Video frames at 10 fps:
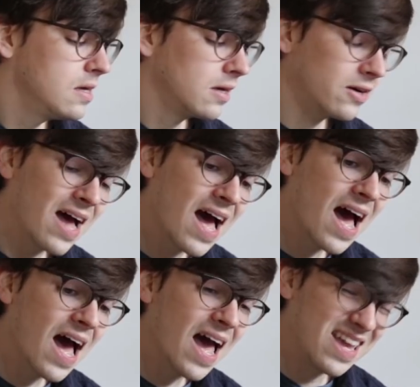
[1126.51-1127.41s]

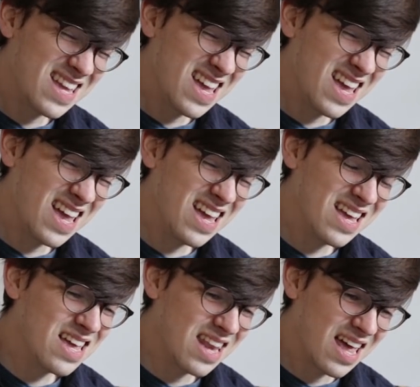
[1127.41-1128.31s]

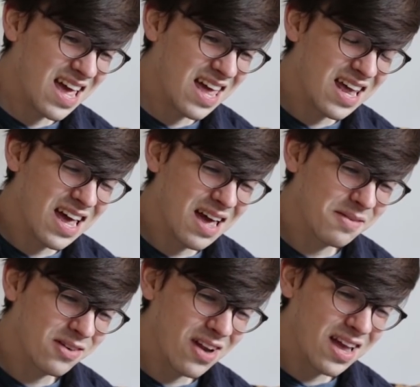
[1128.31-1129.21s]
Crying and I'm
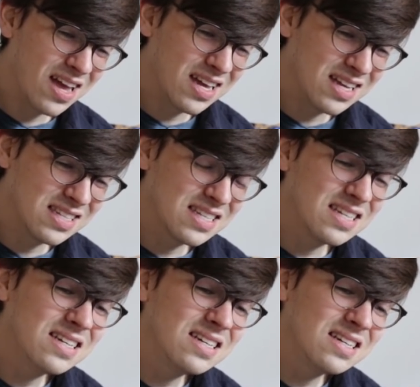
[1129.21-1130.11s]

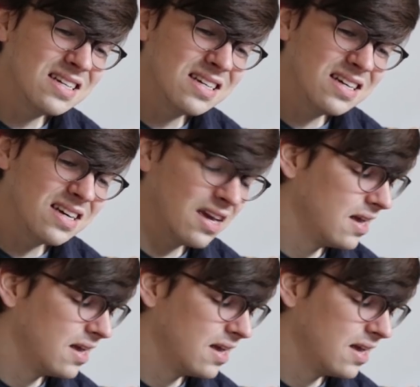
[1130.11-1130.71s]
crazy